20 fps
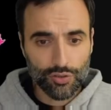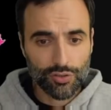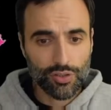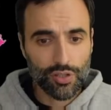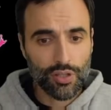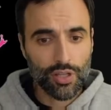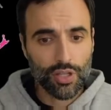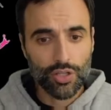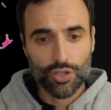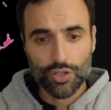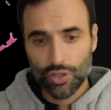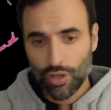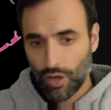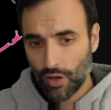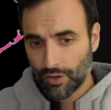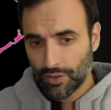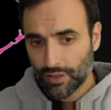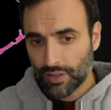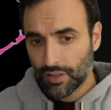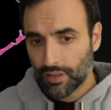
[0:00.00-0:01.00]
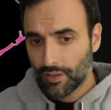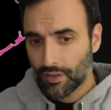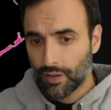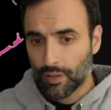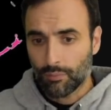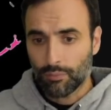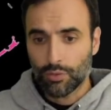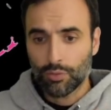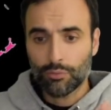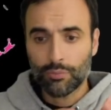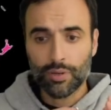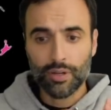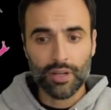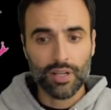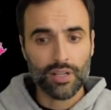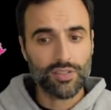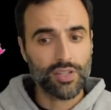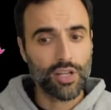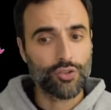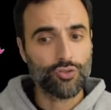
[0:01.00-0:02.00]
shows you the chart, the
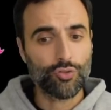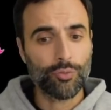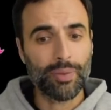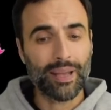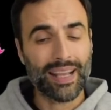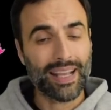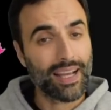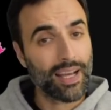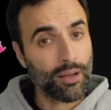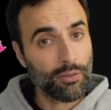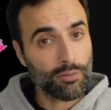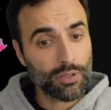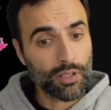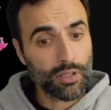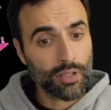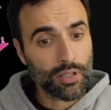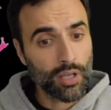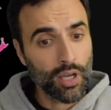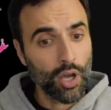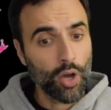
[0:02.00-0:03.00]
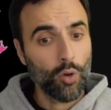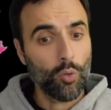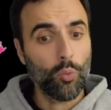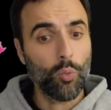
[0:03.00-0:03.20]
Bloomberg Central Bank Outlook,